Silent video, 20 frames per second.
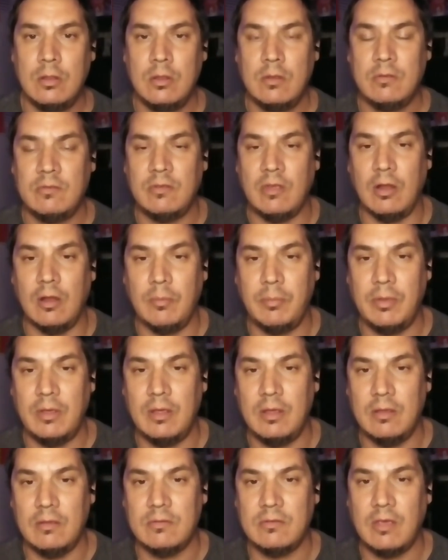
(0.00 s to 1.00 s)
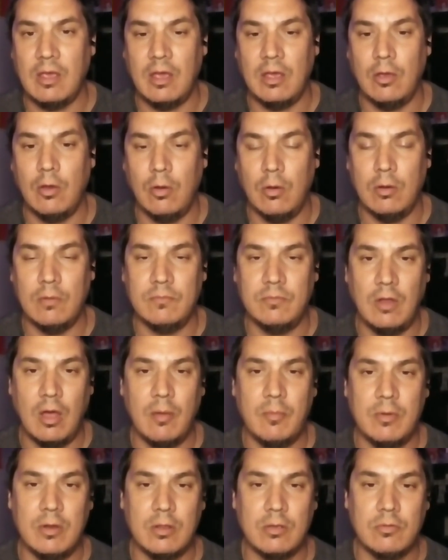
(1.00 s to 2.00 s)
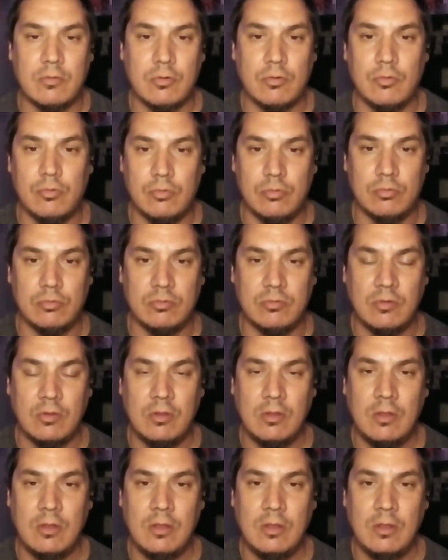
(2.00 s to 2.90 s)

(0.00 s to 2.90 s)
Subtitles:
set up his KO of Dominic Cruz